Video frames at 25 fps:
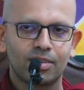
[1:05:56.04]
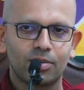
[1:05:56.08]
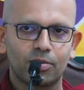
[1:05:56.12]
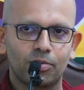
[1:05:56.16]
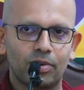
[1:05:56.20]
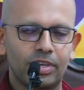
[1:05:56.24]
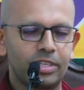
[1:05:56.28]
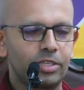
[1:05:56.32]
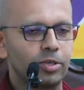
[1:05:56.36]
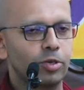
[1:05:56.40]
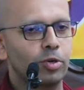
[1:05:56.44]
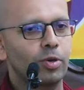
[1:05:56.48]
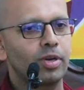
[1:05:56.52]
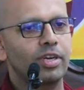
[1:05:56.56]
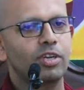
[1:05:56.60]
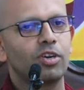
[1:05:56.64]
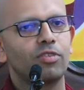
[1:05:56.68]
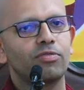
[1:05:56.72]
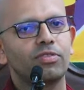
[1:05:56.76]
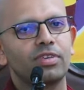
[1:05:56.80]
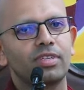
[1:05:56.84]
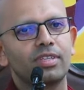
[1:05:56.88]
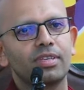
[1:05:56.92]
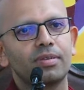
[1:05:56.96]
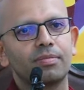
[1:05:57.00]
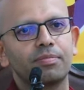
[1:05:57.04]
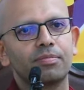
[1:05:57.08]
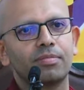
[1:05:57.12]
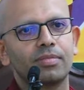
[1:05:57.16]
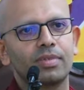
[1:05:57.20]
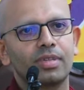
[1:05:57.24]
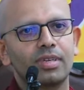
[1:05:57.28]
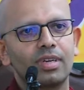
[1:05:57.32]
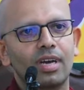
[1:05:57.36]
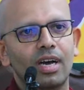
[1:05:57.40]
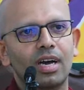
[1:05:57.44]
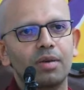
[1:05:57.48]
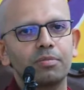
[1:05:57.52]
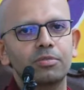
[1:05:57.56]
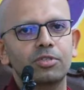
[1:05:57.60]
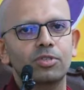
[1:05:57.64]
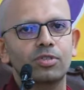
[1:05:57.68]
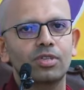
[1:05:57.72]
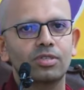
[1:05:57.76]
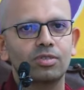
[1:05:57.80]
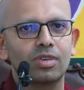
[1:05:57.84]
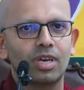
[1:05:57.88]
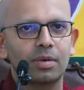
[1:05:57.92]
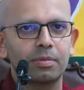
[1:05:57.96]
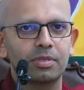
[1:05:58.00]
When you go and offer the, the alms
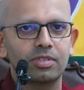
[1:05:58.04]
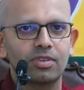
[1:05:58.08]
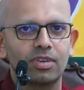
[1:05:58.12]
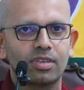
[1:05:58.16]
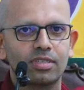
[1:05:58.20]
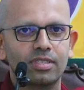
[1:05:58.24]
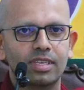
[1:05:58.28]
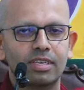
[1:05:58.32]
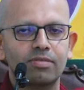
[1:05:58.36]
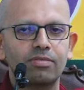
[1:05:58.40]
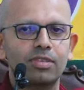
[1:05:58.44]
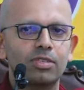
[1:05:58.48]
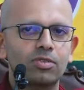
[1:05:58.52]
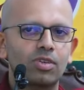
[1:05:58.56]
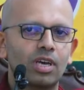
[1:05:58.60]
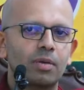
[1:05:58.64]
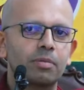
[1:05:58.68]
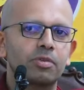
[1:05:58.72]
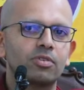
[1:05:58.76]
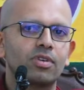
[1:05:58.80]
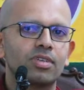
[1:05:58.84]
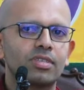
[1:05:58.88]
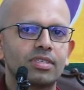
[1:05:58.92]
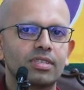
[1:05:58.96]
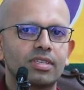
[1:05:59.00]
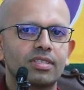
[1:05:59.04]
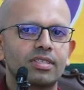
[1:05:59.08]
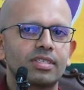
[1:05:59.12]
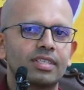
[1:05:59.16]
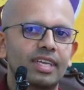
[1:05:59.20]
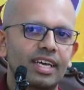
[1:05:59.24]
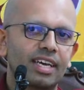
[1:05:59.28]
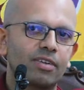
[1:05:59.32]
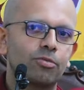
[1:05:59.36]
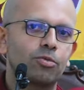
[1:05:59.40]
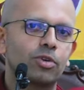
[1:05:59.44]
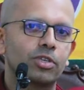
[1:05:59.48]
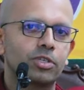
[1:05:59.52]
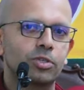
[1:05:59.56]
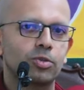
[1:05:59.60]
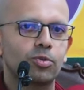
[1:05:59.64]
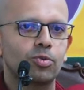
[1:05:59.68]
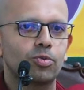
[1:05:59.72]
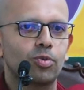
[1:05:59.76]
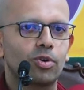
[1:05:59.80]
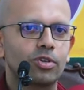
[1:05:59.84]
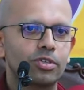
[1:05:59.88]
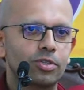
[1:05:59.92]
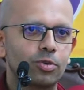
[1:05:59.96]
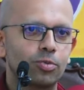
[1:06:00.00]
to the Swamin Vahanse, if the Swamin Vahanse doesn't have what
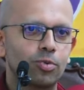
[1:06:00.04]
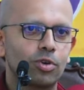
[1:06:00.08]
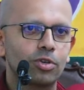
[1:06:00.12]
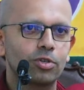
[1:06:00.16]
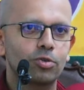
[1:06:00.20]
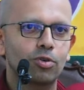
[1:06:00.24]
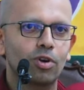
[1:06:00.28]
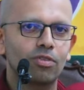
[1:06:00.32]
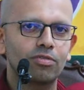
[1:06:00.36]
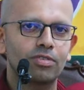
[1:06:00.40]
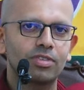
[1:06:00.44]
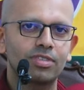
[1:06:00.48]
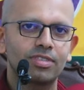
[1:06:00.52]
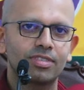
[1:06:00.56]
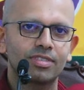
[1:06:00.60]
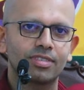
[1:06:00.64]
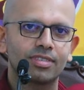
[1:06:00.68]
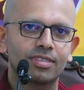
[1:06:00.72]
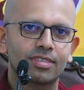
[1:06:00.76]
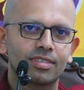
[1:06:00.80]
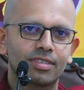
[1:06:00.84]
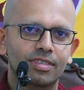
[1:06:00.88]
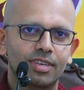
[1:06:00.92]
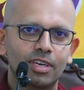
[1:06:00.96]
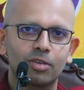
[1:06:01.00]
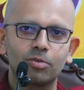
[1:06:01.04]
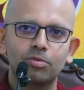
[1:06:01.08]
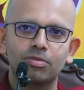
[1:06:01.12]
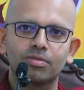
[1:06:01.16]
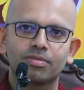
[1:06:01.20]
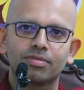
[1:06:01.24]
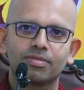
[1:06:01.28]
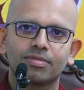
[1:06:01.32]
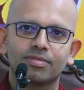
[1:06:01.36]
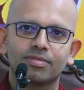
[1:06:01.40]
you want you want to offer now,